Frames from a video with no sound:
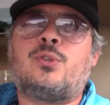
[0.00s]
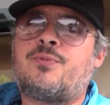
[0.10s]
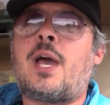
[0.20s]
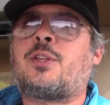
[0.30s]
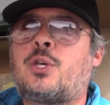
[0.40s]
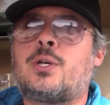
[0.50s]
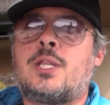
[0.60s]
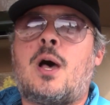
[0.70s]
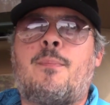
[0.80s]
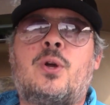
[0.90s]
You've got good
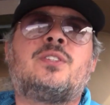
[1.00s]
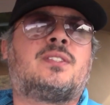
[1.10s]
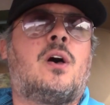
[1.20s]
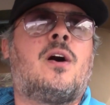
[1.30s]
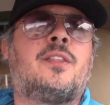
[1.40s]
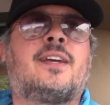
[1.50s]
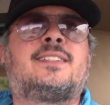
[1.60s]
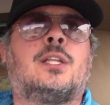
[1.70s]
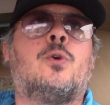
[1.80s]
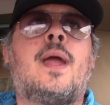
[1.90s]
numbers on
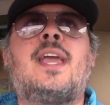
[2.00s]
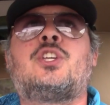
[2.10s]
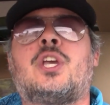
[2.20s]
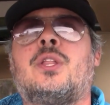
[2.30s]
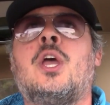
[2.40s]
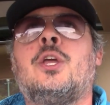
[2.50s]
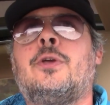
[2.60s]
acceleration.